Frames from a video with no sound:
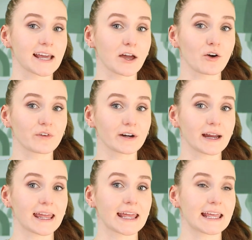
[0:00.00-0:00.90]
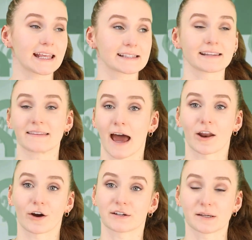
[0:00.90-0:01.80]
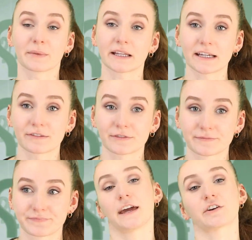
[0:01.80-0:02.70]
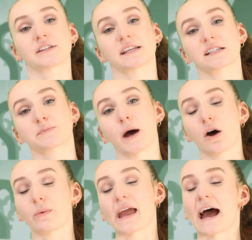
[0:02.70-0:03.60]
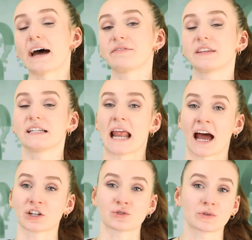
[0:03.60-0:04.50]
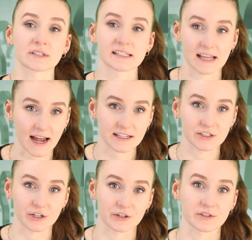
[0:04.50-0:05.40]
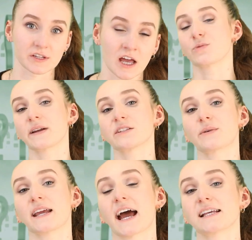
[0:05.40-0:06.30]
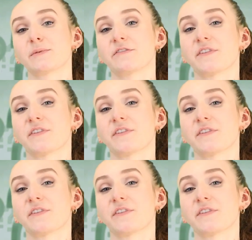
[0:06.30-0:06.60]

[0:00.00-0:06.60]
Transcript: takeover isn't that hard to believe. In our sixth spot, we have the natural disasters. 2020 has been